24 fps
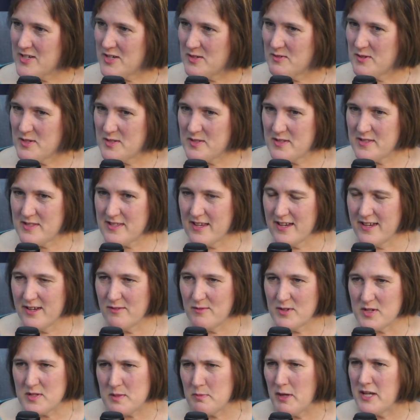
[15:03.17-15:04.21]
It was
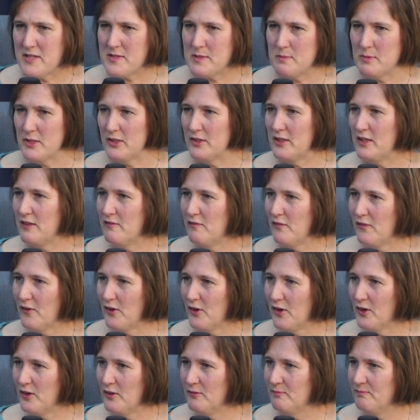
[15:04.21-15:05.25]
responsibility
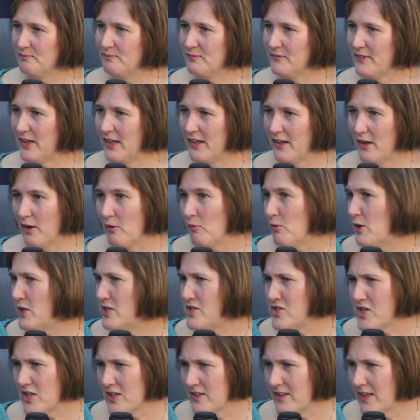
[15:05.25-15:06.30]
for a
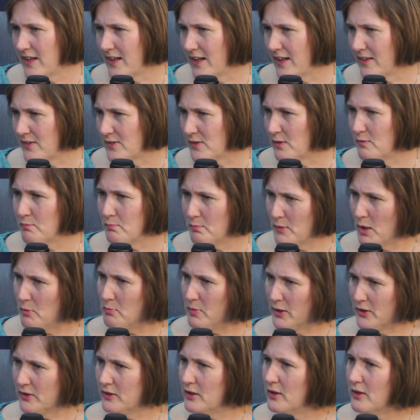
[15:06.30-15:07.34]
region that has a
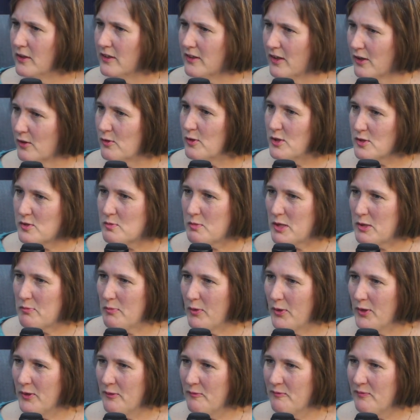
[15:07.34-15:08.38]
billion unreached
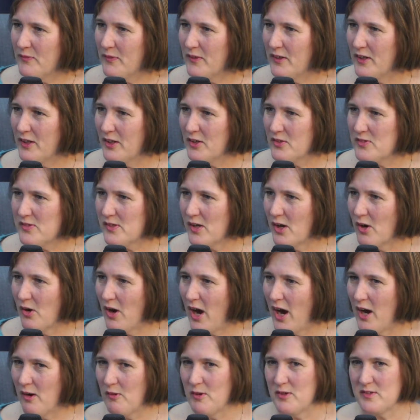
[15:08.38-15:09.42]
people, so
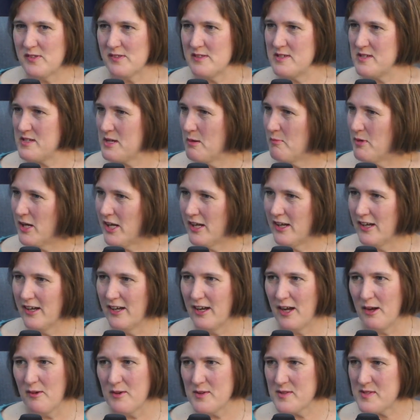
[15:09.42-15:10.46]
I was intimidated.
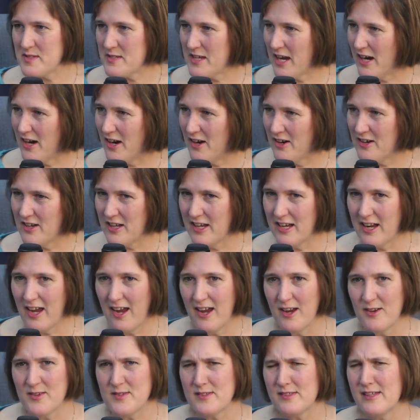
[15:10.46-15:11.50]
I was scared. And
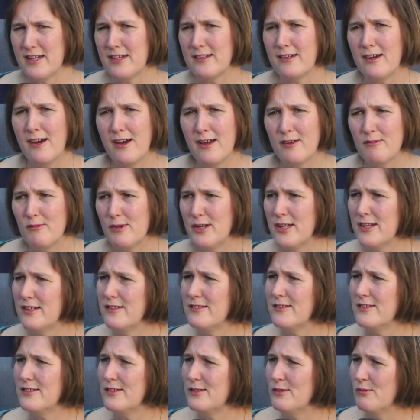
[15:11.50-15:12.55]
I was like, God,
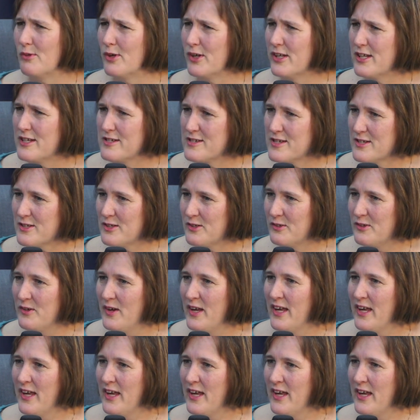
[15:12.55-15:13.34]
what do you want to do?